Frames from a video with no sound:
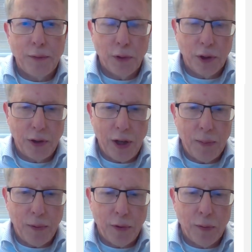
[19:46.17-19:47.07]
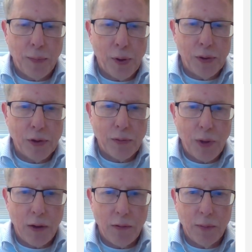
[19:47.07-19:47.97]
for the type of components
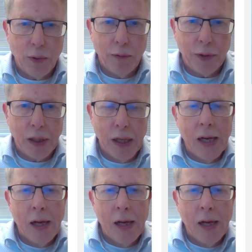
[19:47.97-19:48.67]
we are removing.